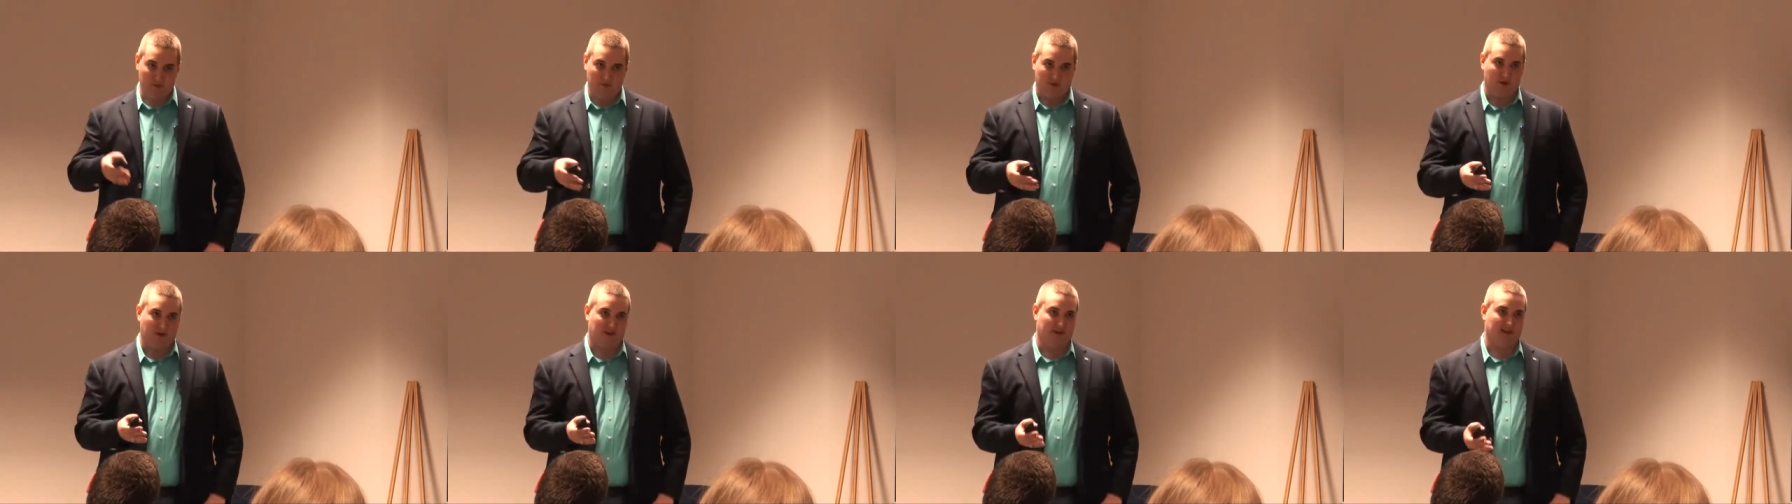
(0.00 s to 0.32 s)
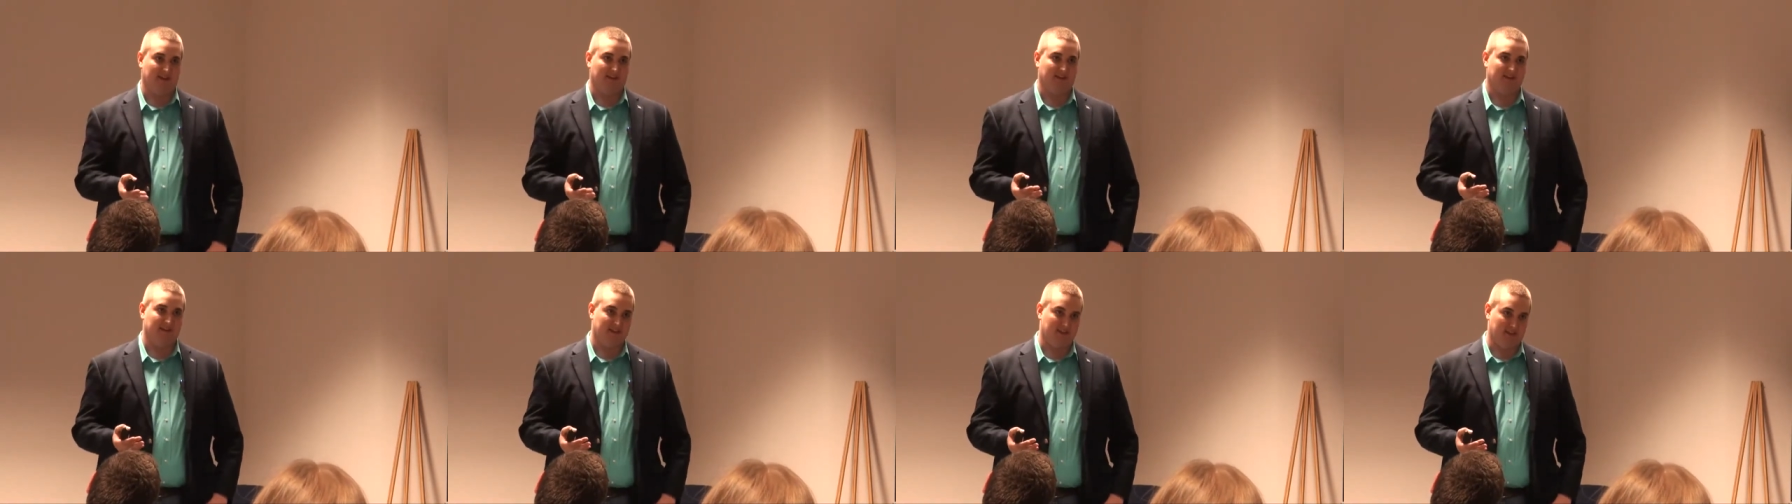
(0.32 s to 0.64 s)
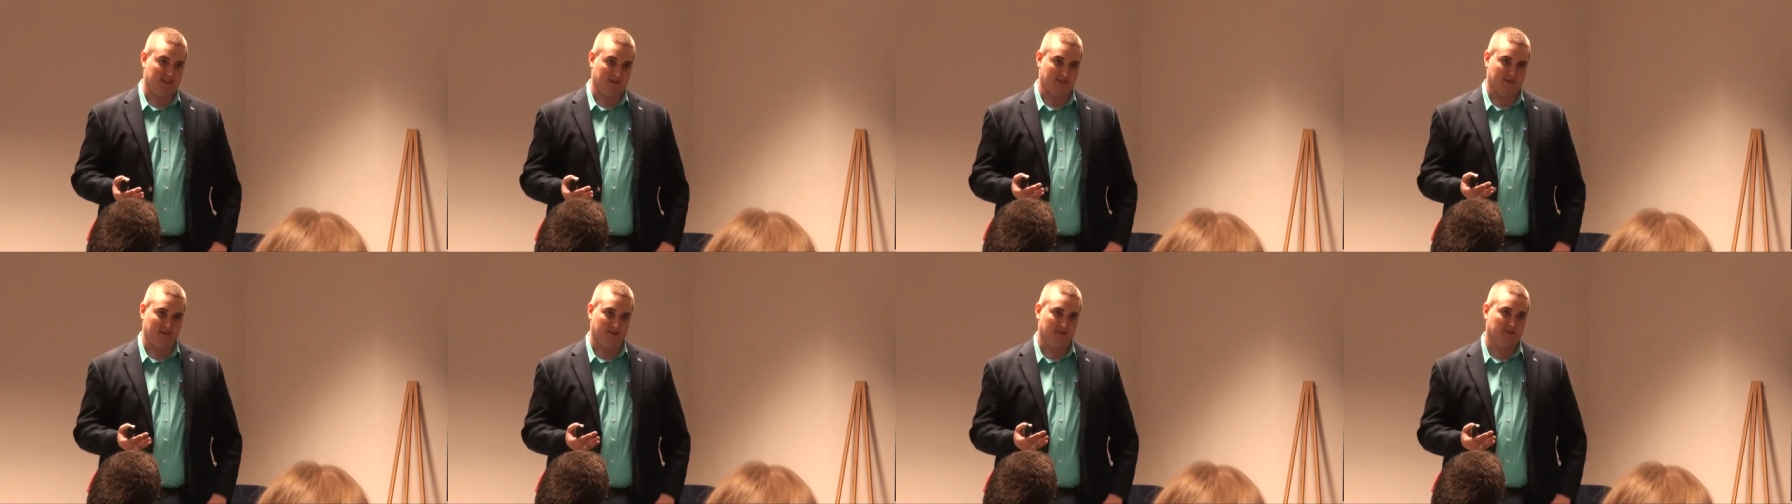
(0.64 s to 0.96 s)
marketing
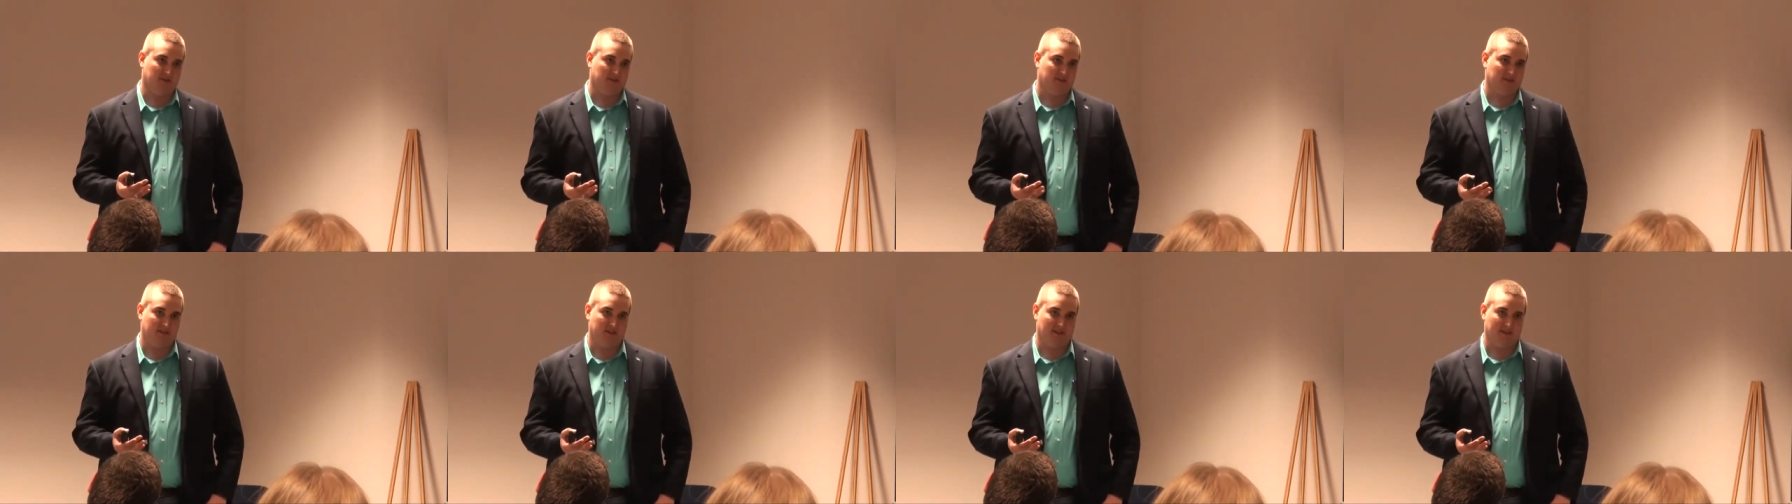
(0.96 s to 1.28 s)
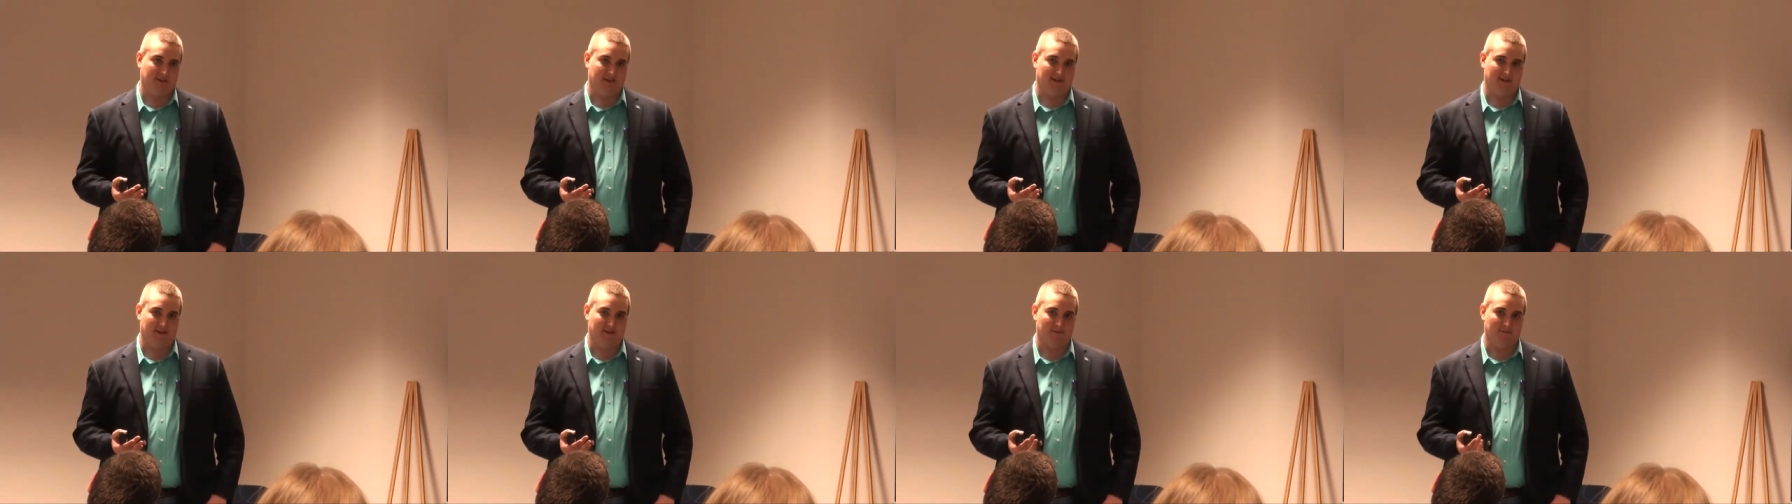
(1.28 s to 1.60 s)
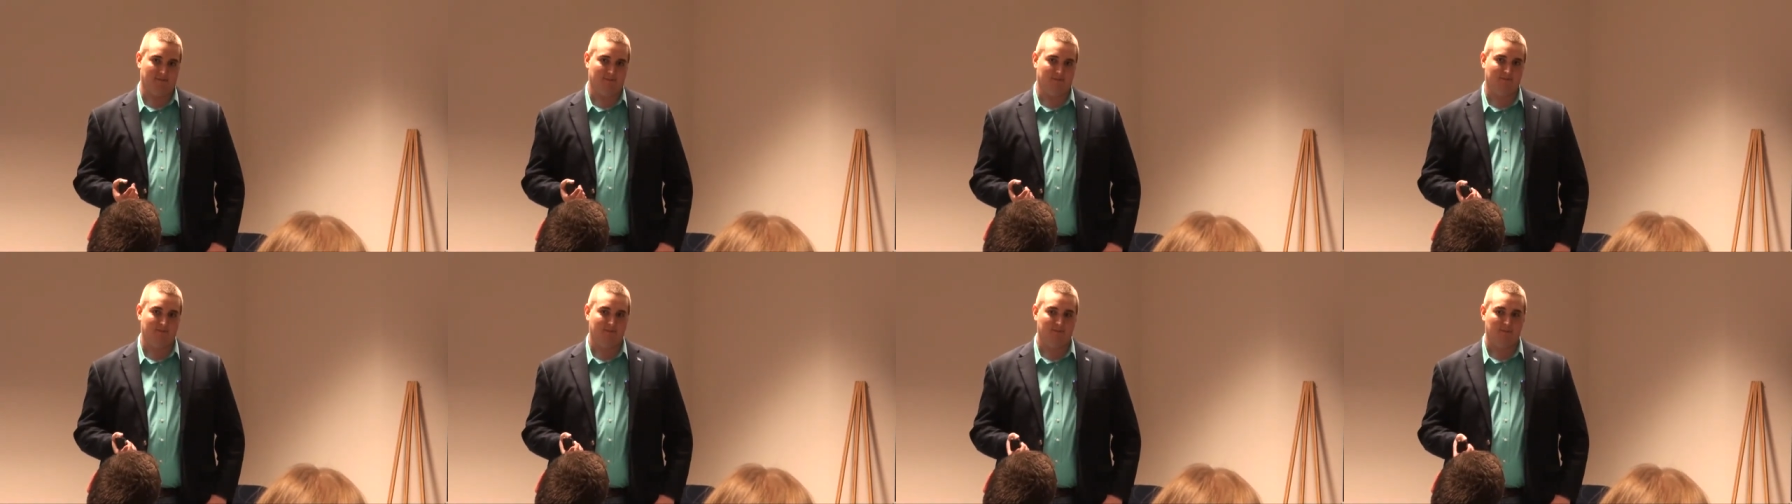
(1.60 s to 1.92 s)
skills.
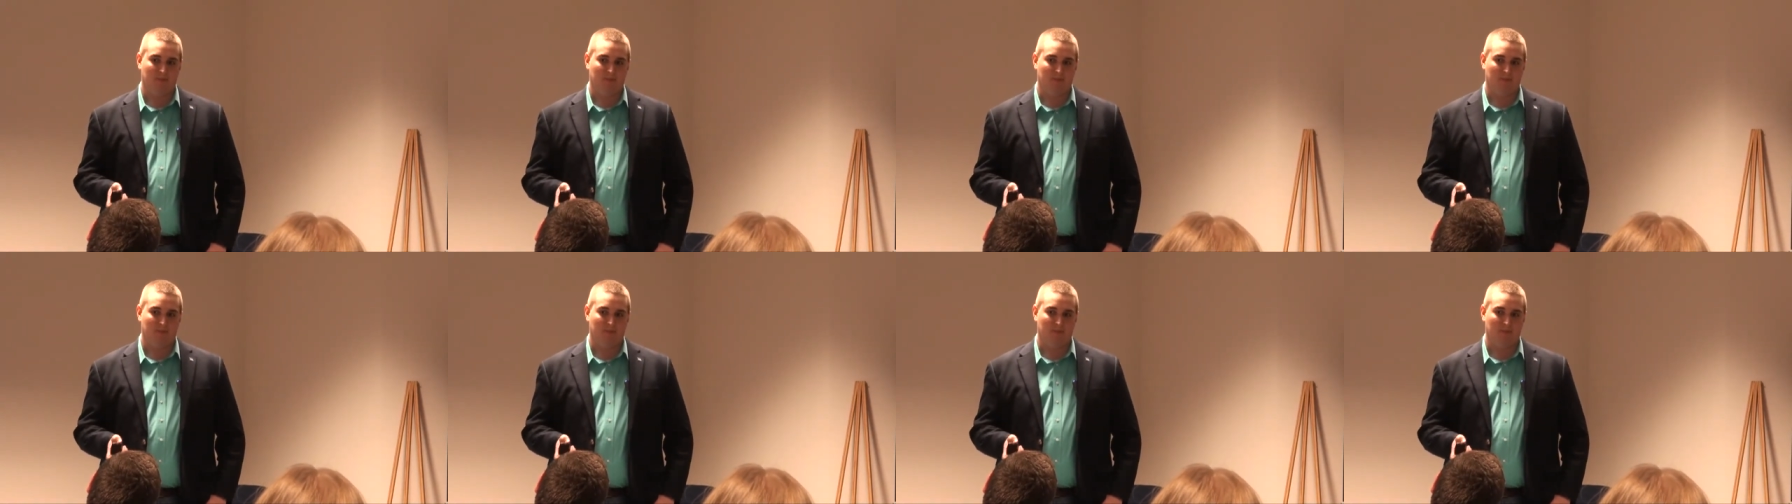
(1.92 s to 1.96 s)
Um,